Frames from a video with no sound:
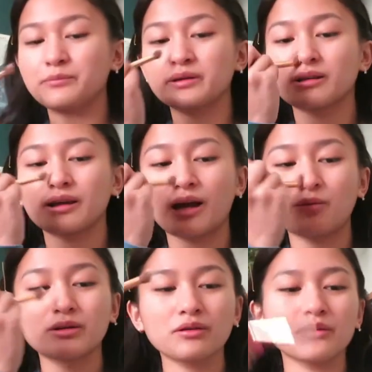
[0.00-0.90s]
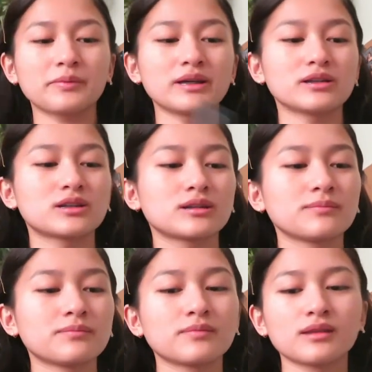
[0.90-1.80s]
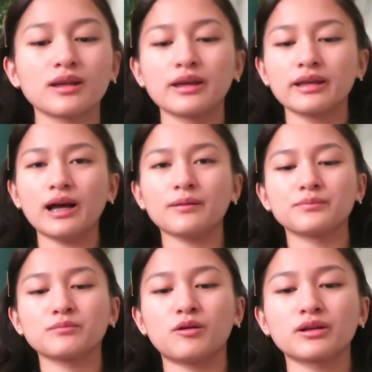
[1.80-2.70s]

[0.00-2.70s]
happy. Like, I want to go to the beach. Yeah, I